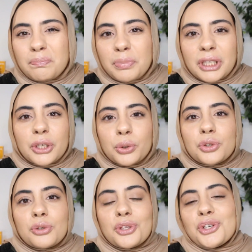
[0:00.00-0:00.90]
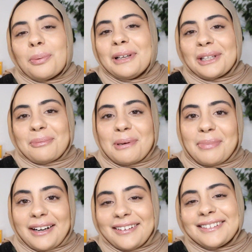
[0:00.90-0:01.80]
but it could do the job a little bit
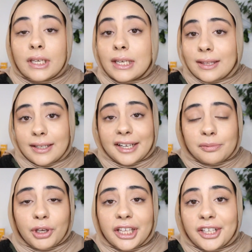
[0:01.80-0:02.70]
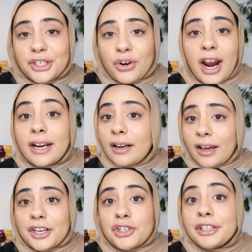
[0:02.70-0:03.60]
better. The next product I tried, and
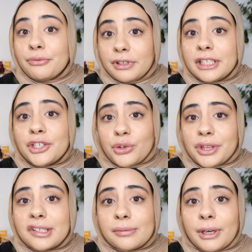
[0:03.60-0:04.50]
I actually really enjoyed this